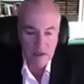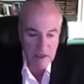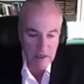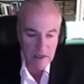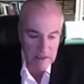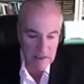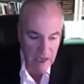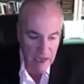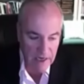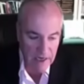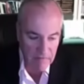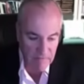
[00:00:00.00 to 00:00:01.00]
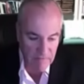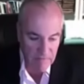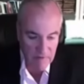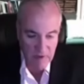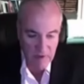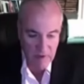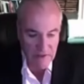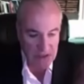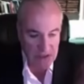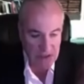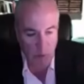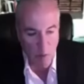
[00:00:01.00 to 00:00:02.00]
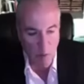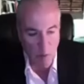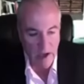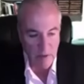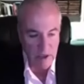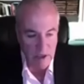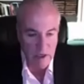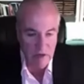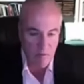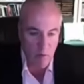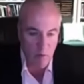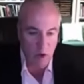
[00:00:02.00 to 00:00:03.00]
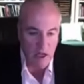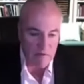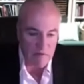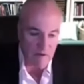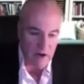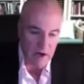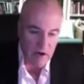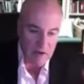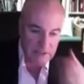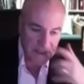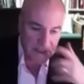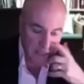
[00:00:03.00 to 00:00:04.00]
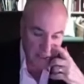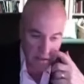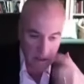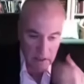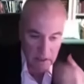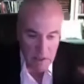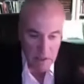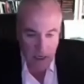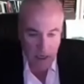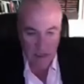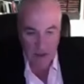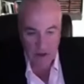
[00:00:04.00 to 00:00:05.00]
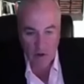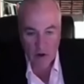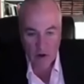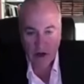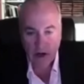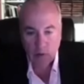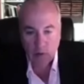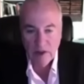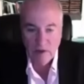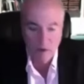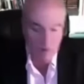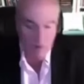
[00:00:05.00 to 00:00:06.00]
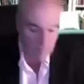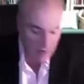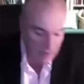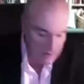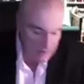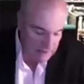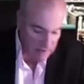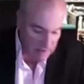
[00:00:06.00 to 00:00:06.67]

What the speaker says: in light of the double whammy of wildfires, then extraordinary weather events that are